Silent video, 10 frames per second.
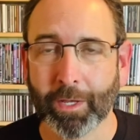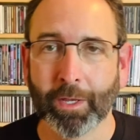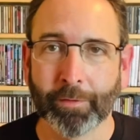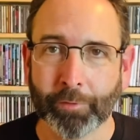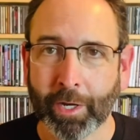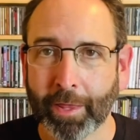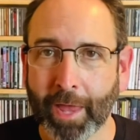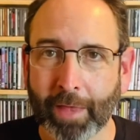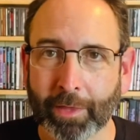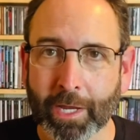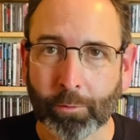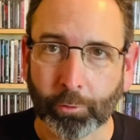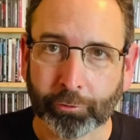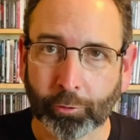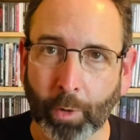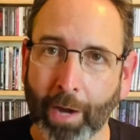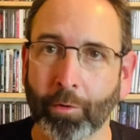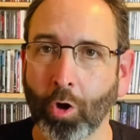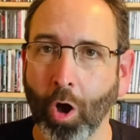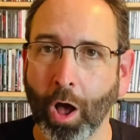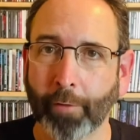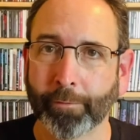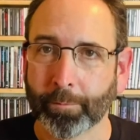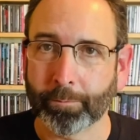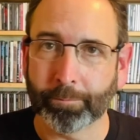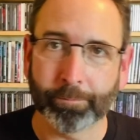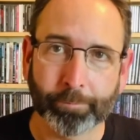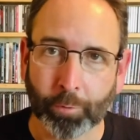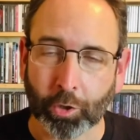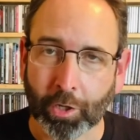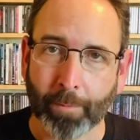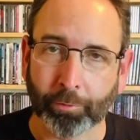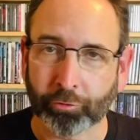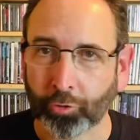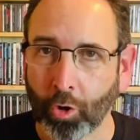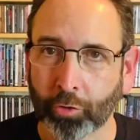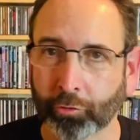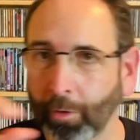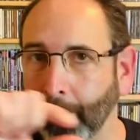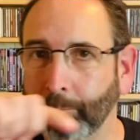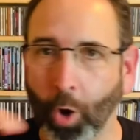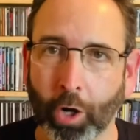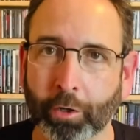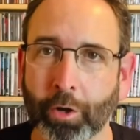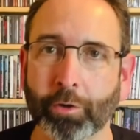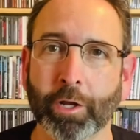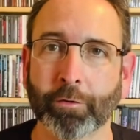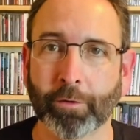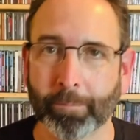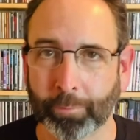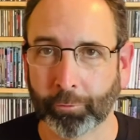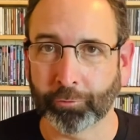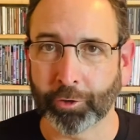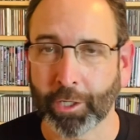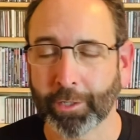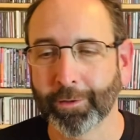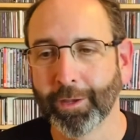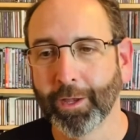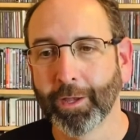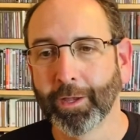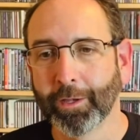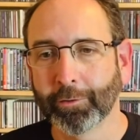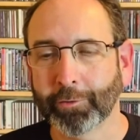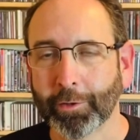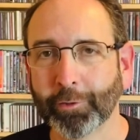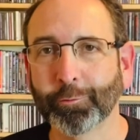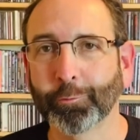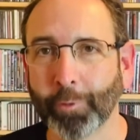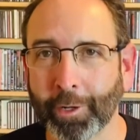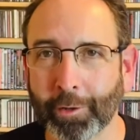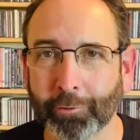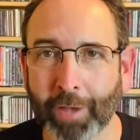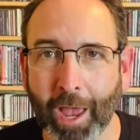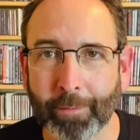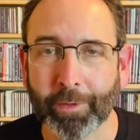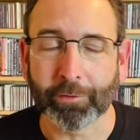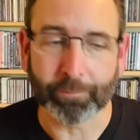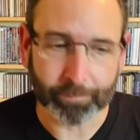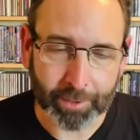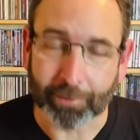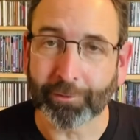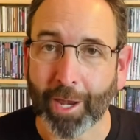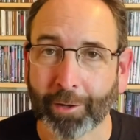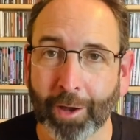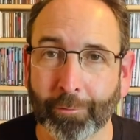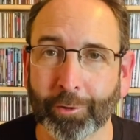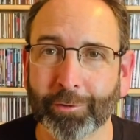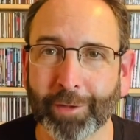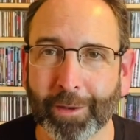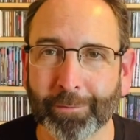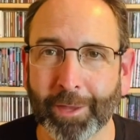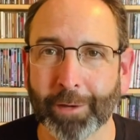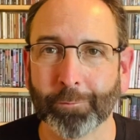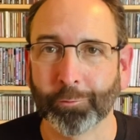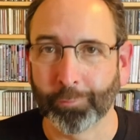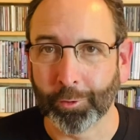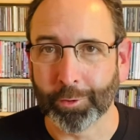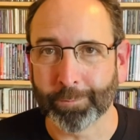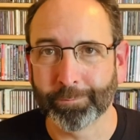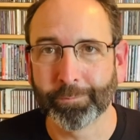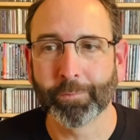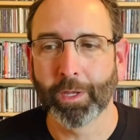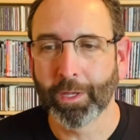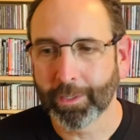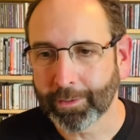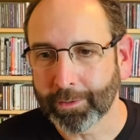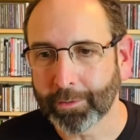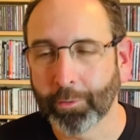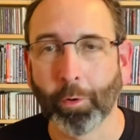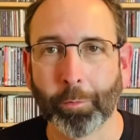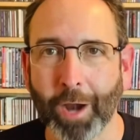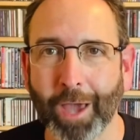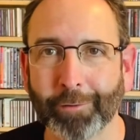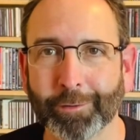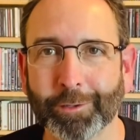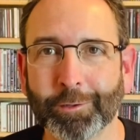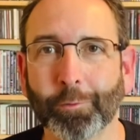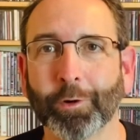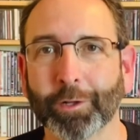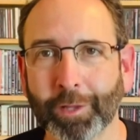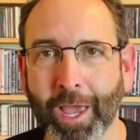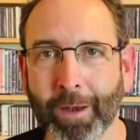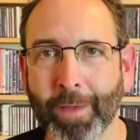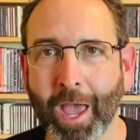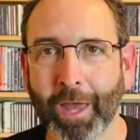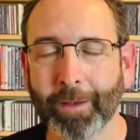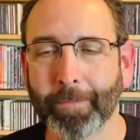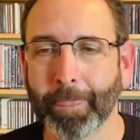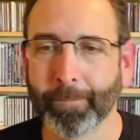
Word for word: None of that like we'll square it off and put a couple songs or a barcode under it bullshit. So this was one of those app, cassette covers that like was really, you were proud of it. You were glad about it.